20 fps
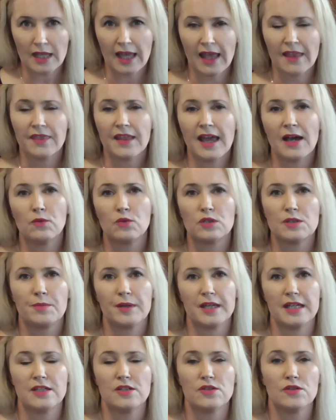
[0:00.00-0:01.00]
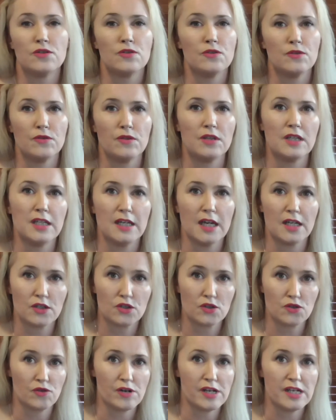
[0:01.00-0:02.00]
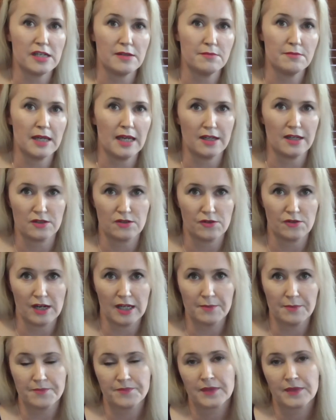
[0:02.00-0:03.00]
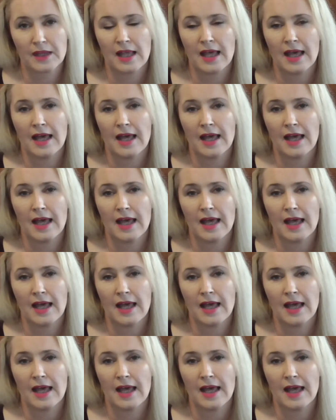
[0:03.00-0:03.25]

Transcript: And that would be to the extreme extreme,